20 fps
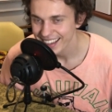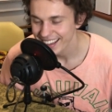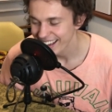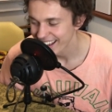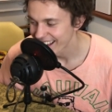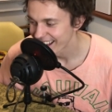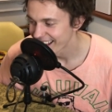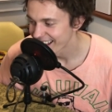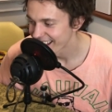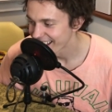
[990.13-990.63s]

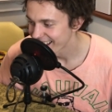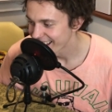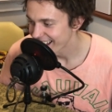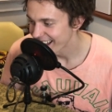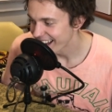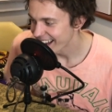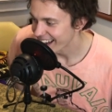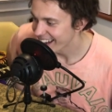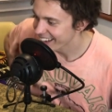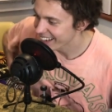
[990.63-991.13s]
uh,
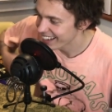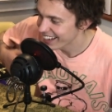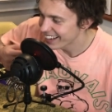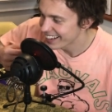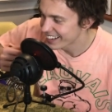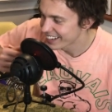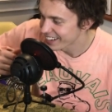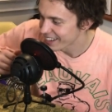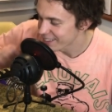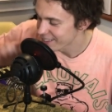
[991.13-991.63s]
I
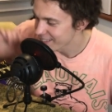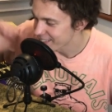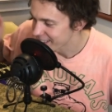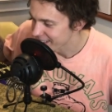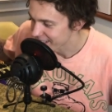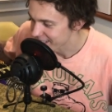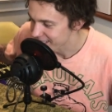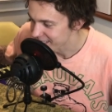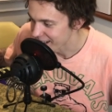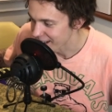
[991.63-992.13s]
got another
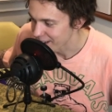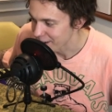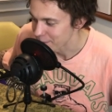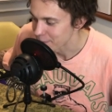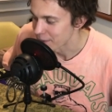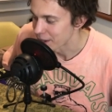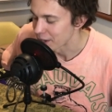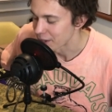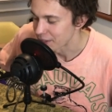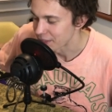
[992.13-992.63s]
thing to talk
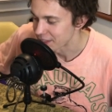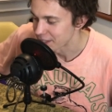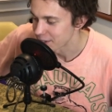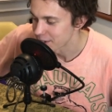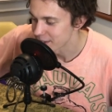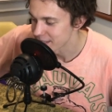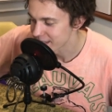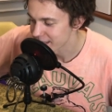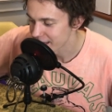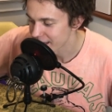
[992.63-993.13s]
about.
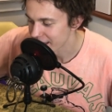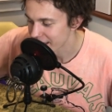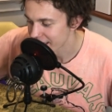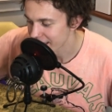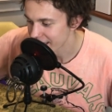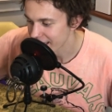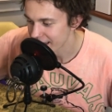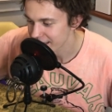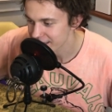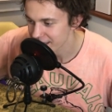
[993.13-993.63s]
There is a,
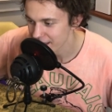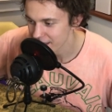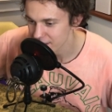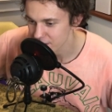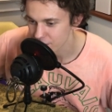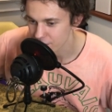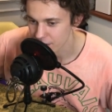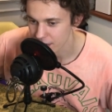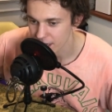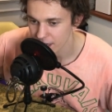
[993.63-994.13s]
I saw
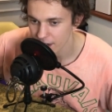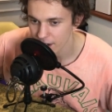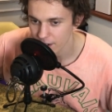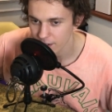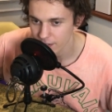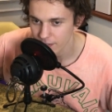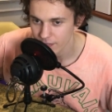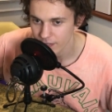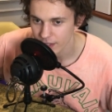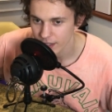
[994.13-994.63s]
this
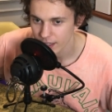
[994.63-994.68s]
video.